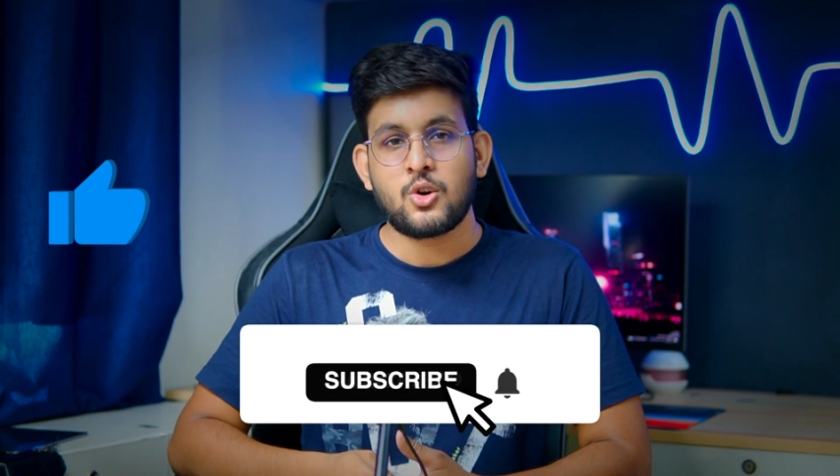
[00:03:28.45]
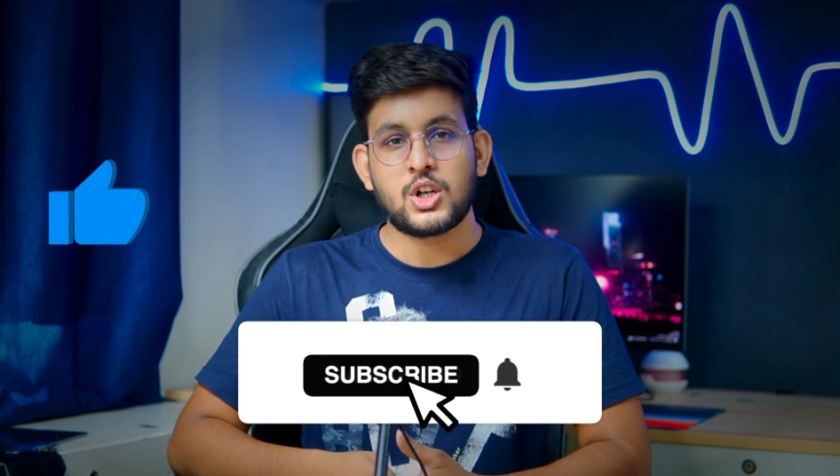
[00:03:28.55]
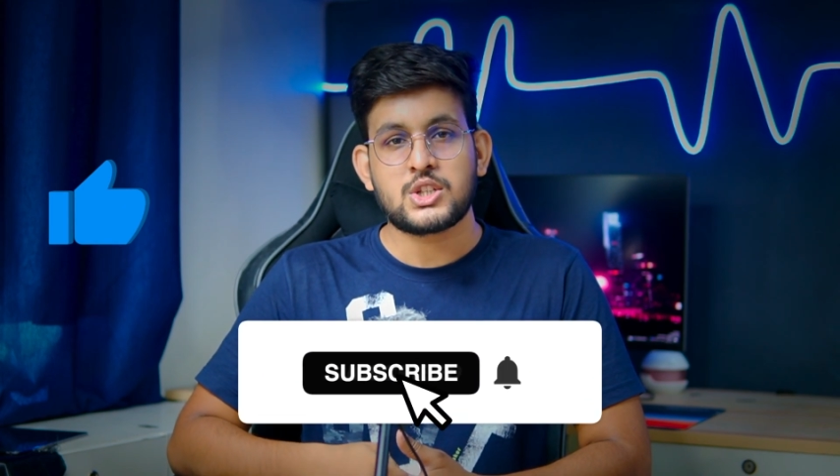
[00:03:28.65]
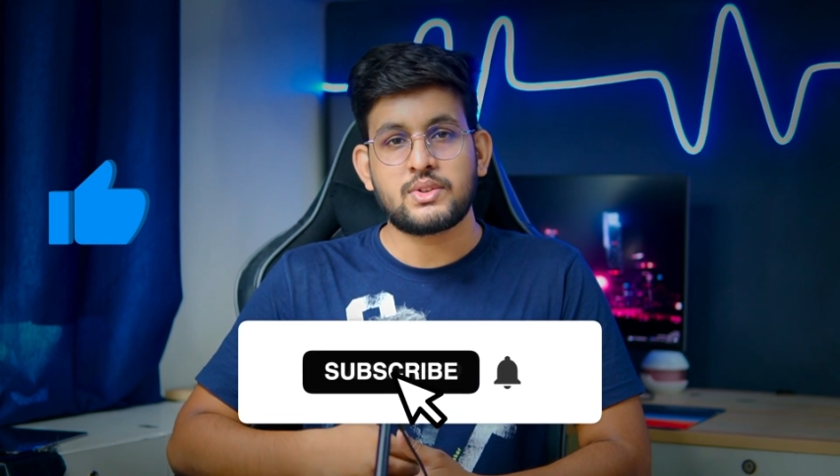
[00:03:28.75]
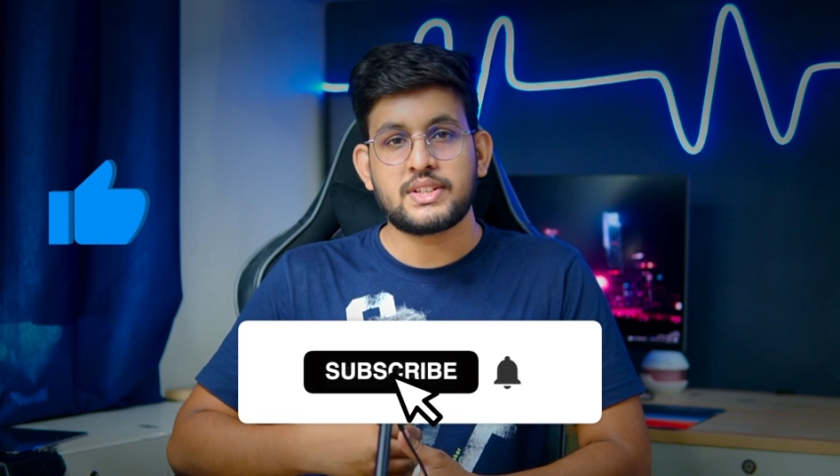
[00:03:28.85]

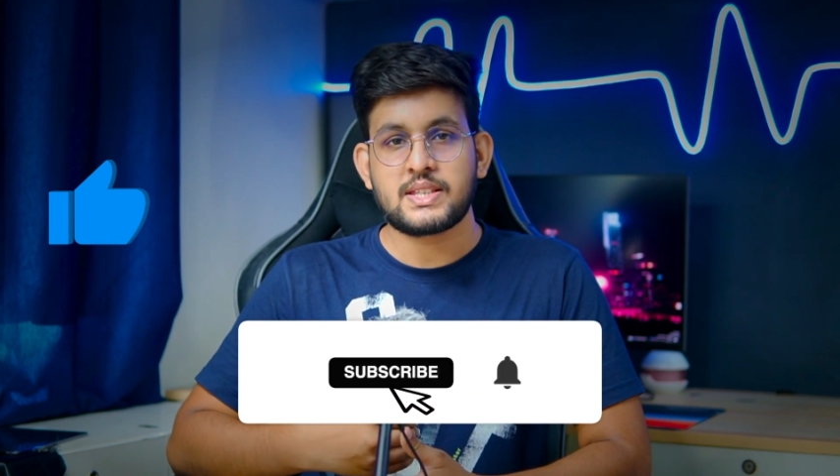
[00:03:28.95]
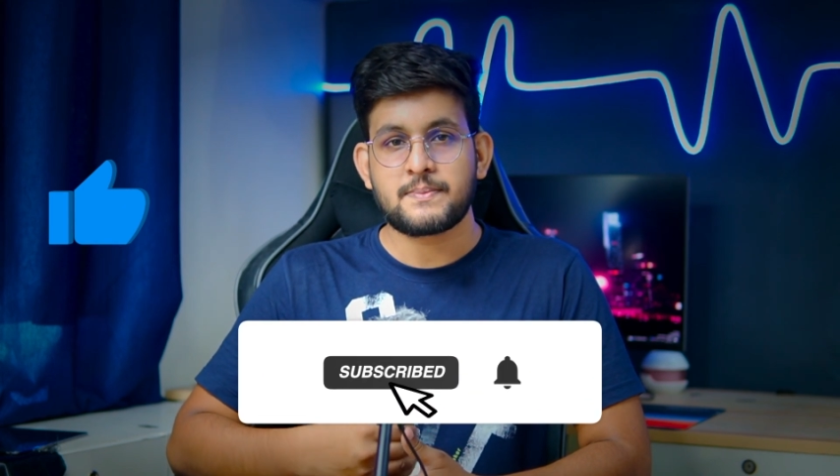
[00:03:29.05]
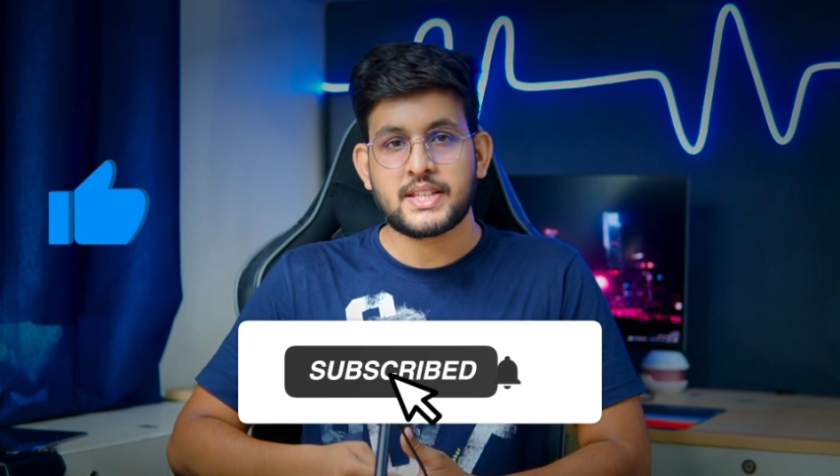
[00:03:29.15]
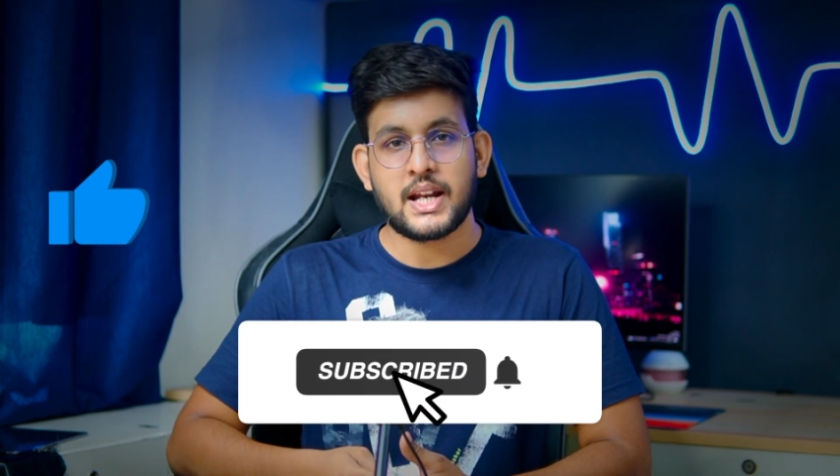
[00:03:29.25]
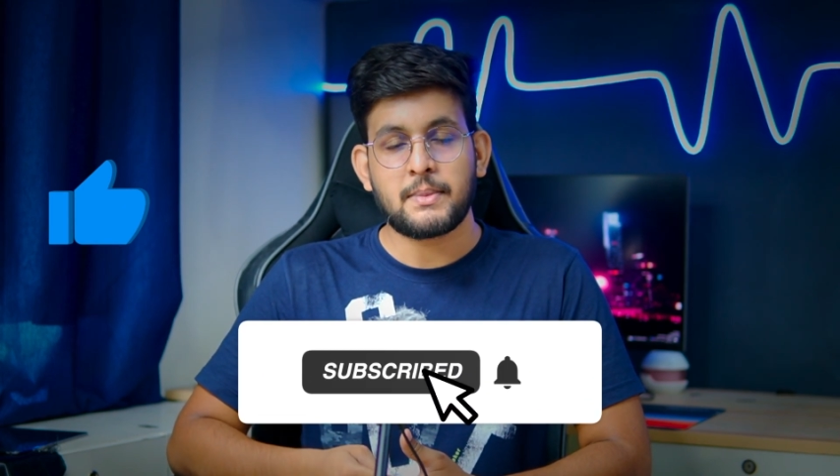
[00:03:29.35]
Also hit the
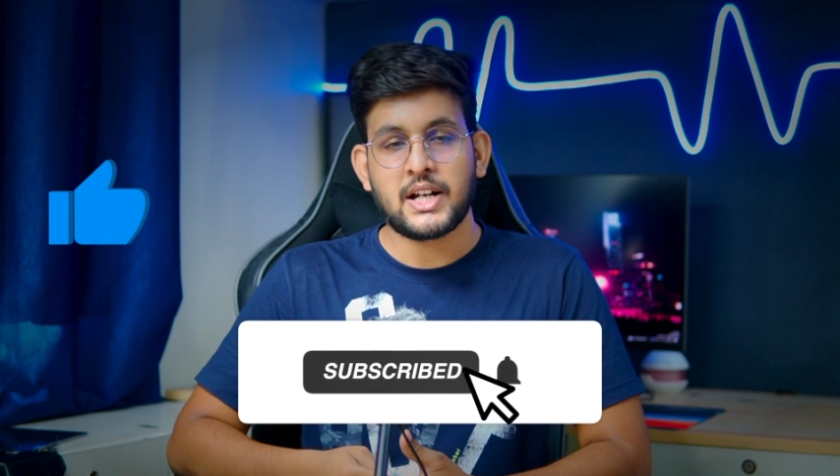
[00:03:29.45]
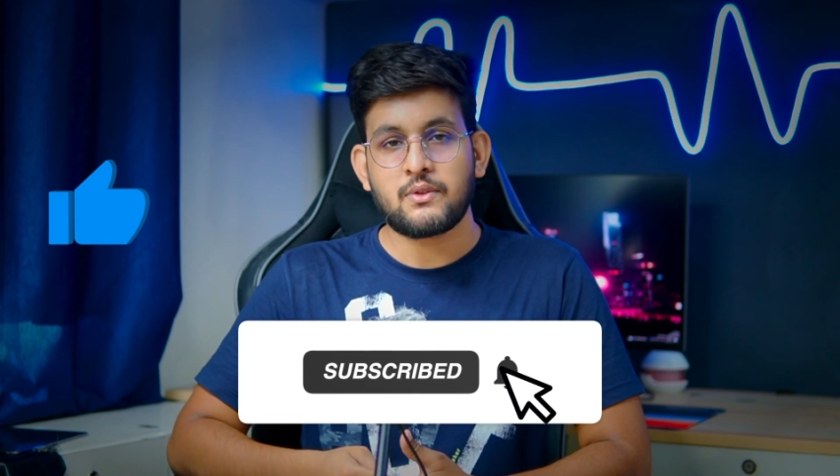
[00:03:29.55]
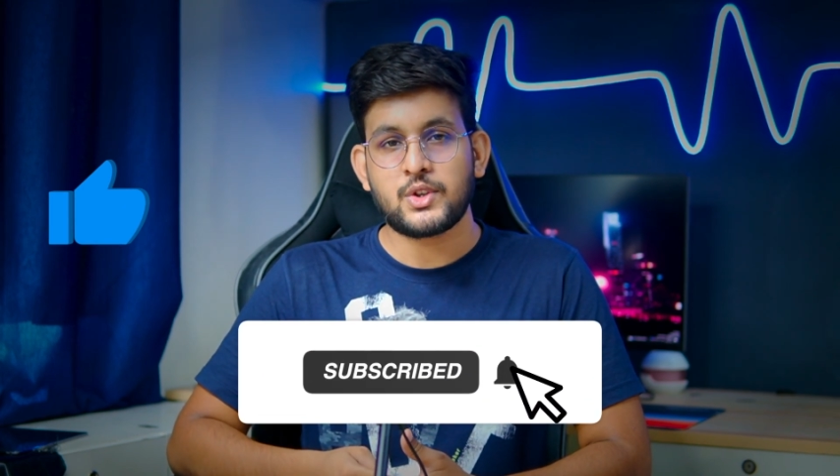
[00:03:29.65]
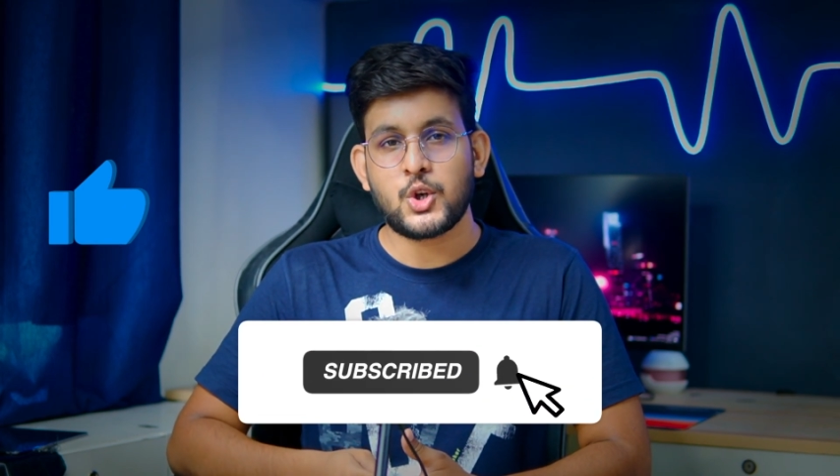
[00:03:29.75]
subscribe button with